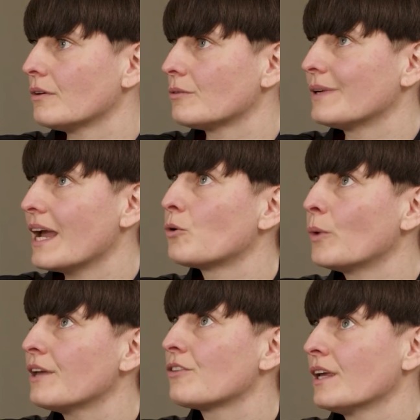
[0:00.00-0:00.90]

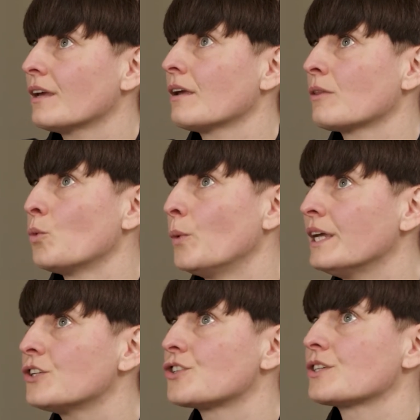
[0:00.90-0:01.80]
rethinking the
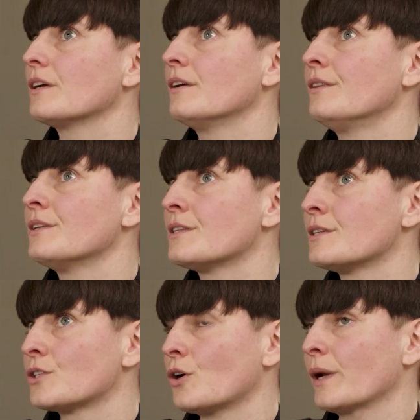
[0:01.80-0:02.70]
witch in this
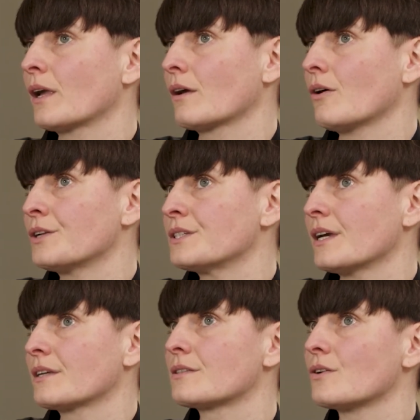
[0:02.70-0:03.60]
historic
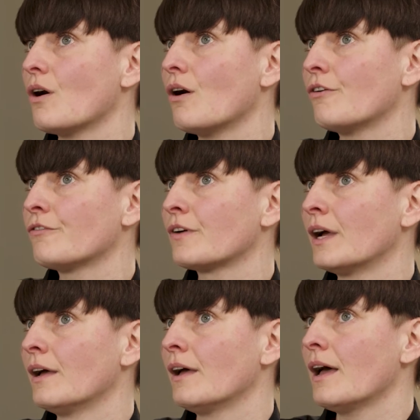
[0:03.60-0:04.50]
context of
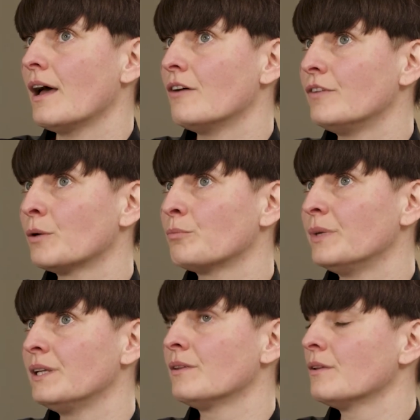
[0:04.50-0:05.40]
having
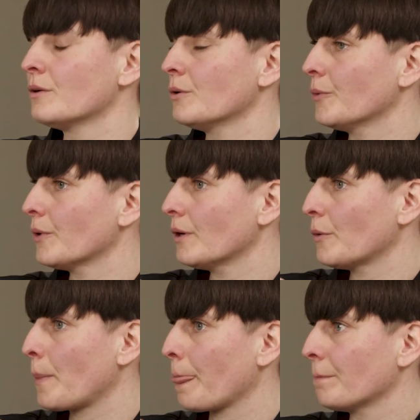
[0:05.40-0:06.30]
been
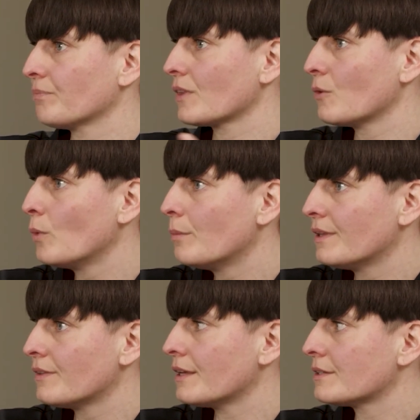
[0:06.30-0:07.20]
the
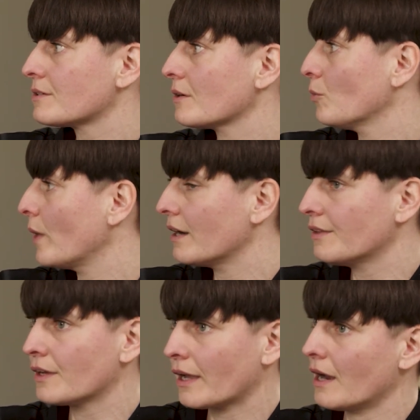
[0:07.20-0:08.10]
women that were
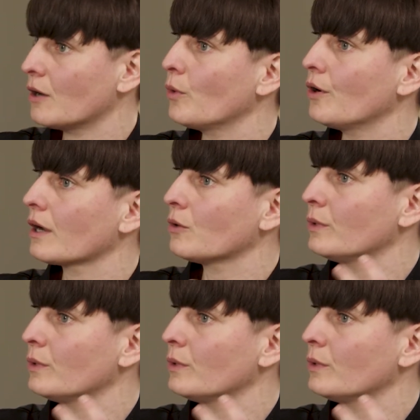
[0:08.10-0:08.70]
in the care work and